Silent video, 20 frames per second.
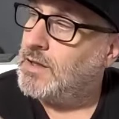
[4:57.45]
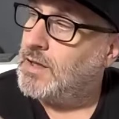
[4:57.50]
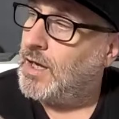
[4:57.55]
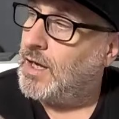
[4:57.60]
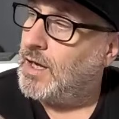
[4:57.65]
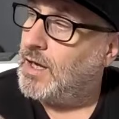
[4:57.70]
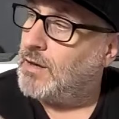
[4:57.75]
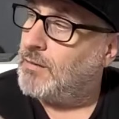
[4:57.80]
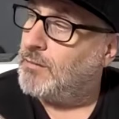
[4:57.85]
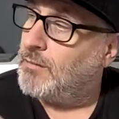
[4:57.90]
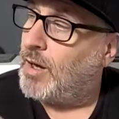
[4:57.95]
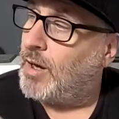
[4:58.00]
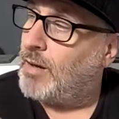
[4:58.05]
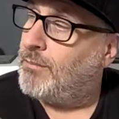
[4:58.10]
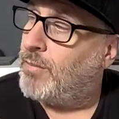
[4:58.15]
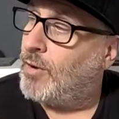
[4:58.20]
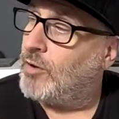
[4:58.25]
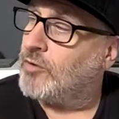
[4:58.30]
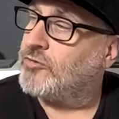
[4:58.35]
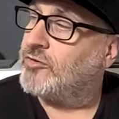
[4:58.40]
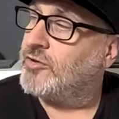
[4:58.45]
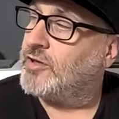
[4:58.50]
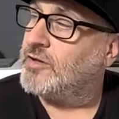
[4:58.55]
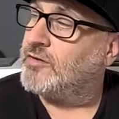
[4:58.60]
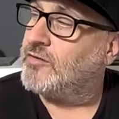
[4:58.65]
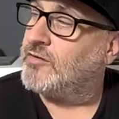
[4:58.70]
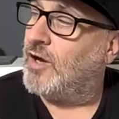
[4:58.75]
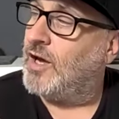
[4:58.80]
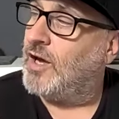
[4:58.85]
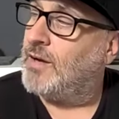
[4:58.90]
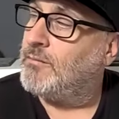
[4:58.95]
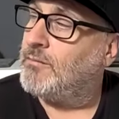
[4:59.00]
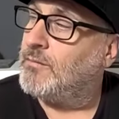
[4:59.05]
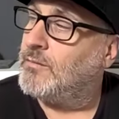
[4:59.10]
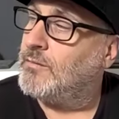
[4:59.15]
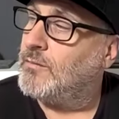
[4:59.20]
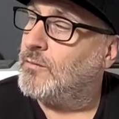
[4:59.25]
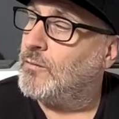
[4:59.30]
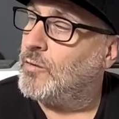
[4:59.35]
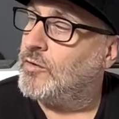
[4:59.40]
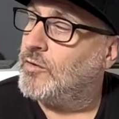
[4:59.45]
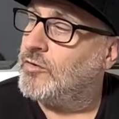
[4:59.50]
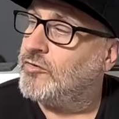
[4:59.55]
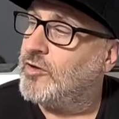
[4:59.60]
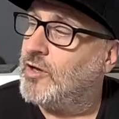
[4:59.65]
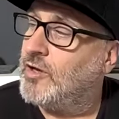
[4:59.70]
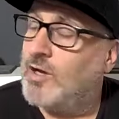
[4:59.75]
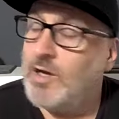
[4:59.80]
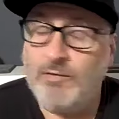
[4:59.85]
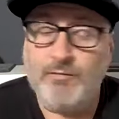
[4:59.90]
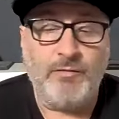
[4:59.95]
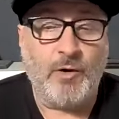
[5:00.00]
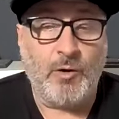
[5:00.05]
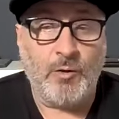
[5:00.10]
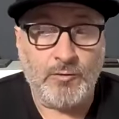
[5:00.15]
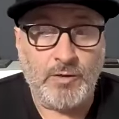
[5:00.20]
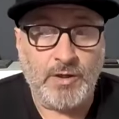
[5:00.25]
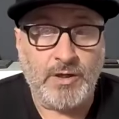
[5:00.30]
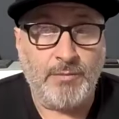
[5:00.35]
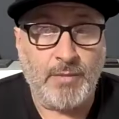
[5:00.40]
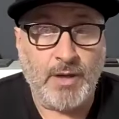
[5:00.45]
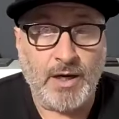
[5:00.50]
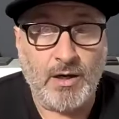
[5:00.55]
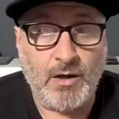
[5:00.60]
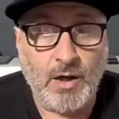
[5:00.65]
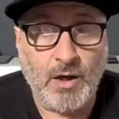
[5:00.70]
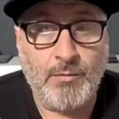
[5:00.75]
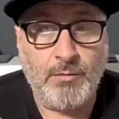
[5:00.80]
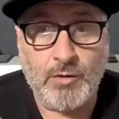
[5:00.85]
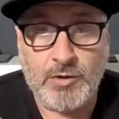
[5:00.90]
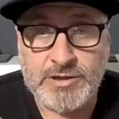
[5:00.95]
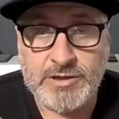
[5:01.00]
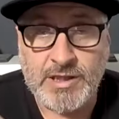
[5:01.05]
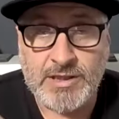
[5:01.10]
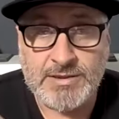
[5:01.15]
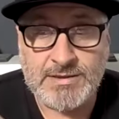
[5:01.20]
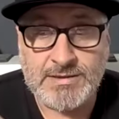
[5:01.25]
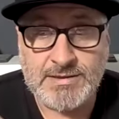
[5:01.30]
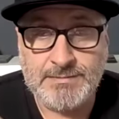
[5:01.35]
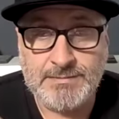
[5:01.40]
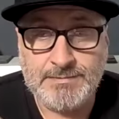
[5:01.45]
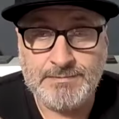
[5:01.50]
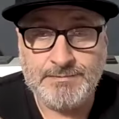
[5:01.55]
my boss at the time was involved in the Mankind Project.